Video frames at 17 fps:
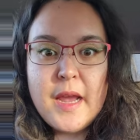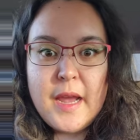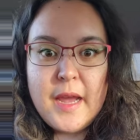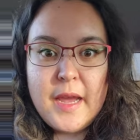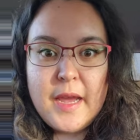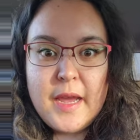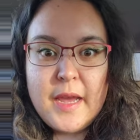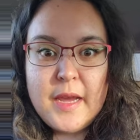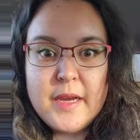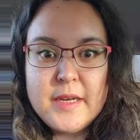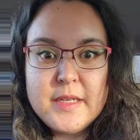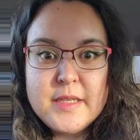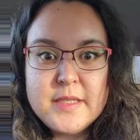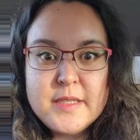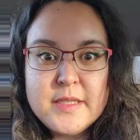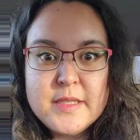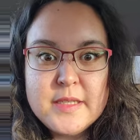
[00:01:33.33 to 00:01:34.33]

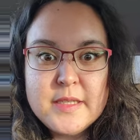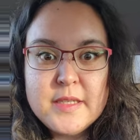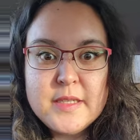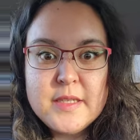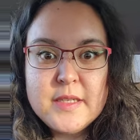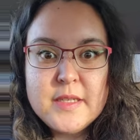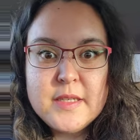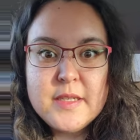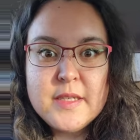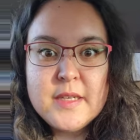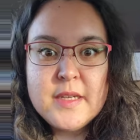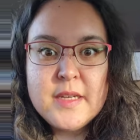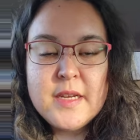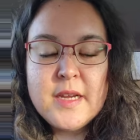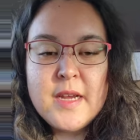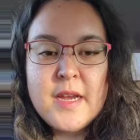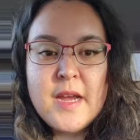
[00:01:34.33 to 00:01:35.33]
And
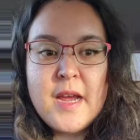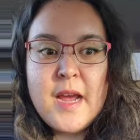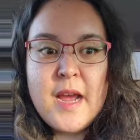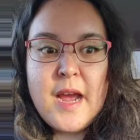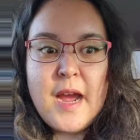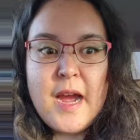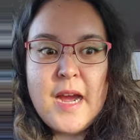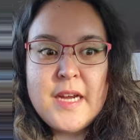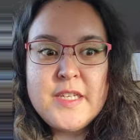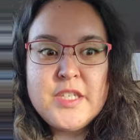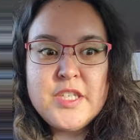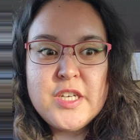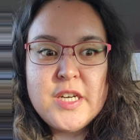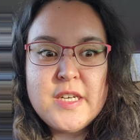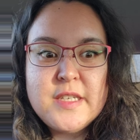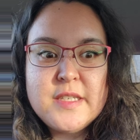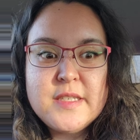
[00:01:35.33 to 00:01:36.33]
I
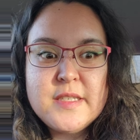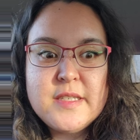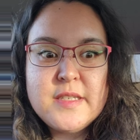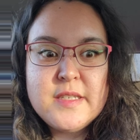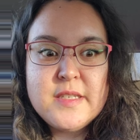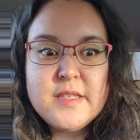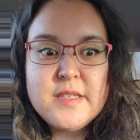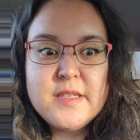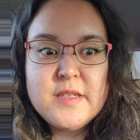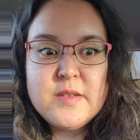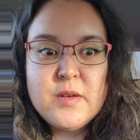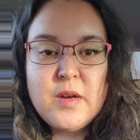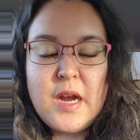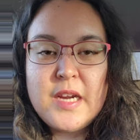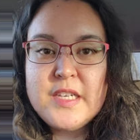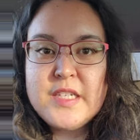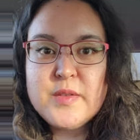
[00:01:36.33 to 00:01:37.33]
just
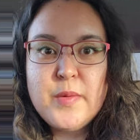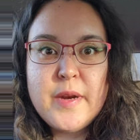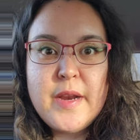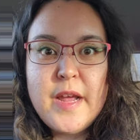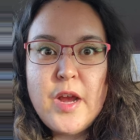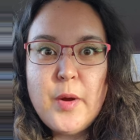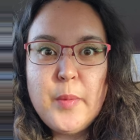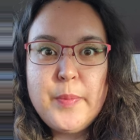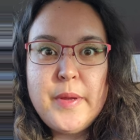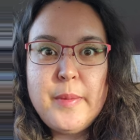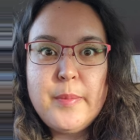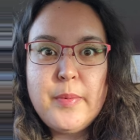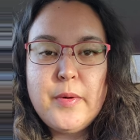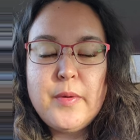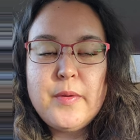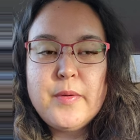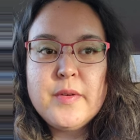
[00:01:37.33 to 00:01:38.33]
I just want to help
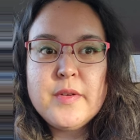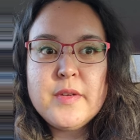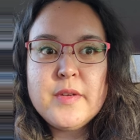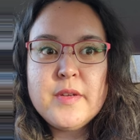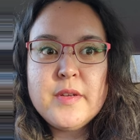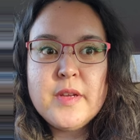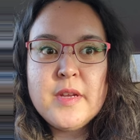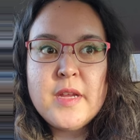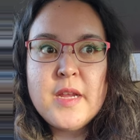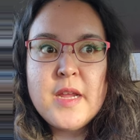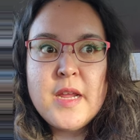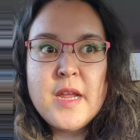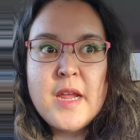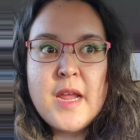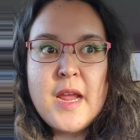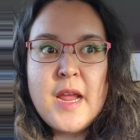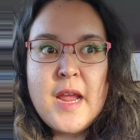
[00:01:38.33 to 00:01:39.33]
people.
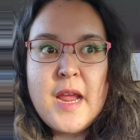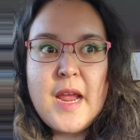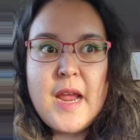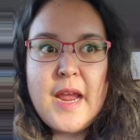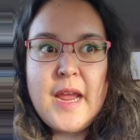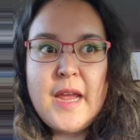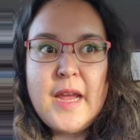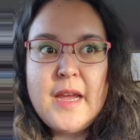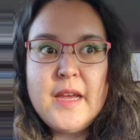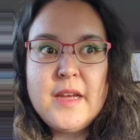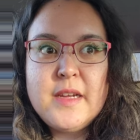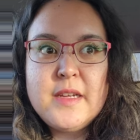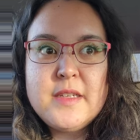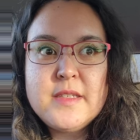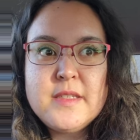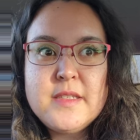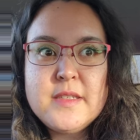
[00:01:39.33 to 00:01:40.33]

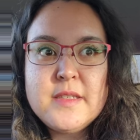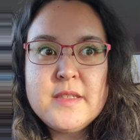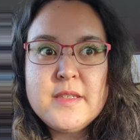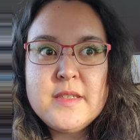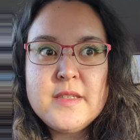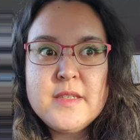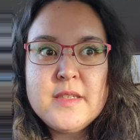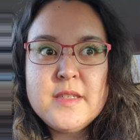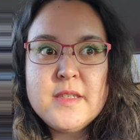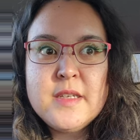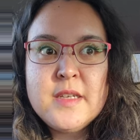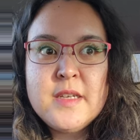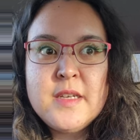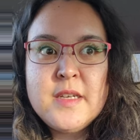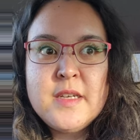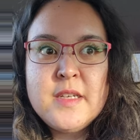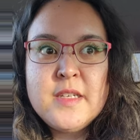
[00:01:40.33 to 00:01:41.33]
And
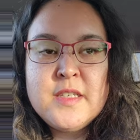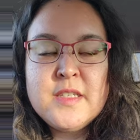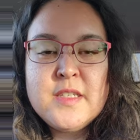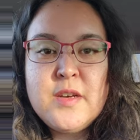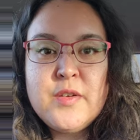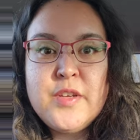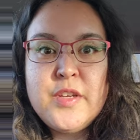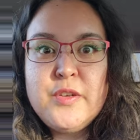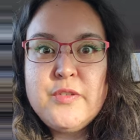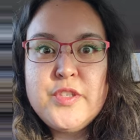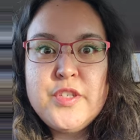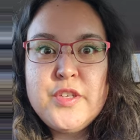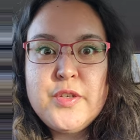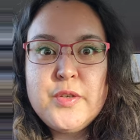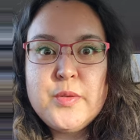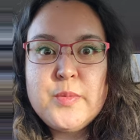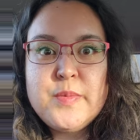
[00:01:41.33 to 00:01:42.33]
so
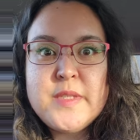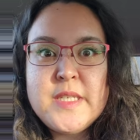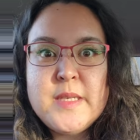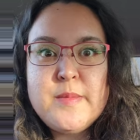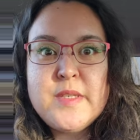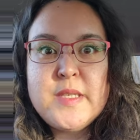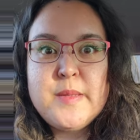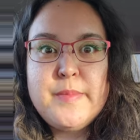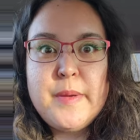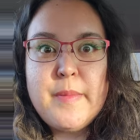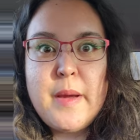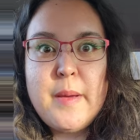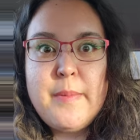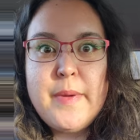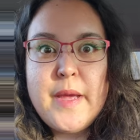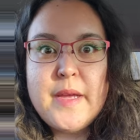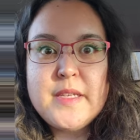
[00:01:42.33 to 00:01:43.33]
YouTube seems to be
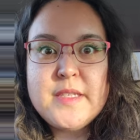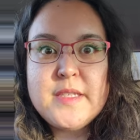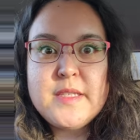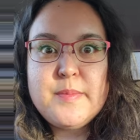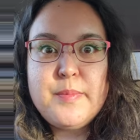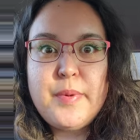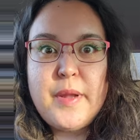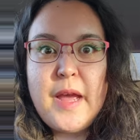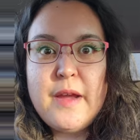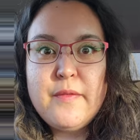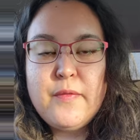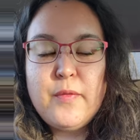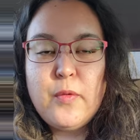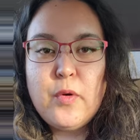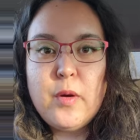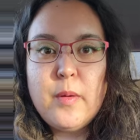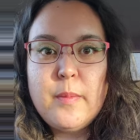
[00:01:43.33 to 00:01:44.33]
my best
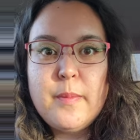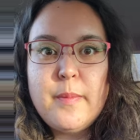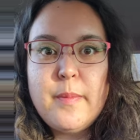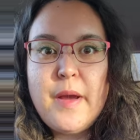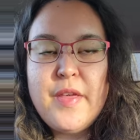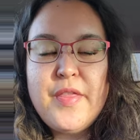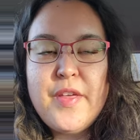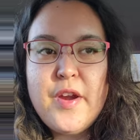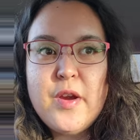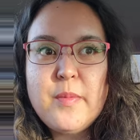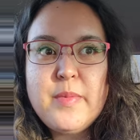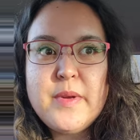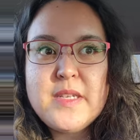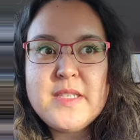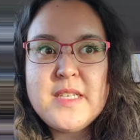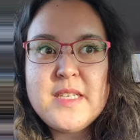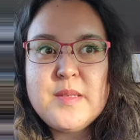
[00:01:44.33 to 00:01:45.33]
platform. My
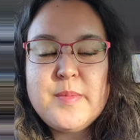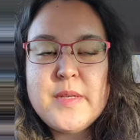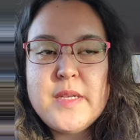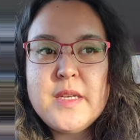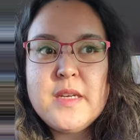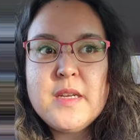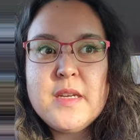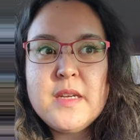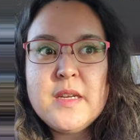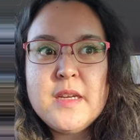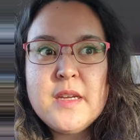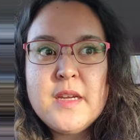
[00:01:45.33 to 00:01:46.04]
therapist has been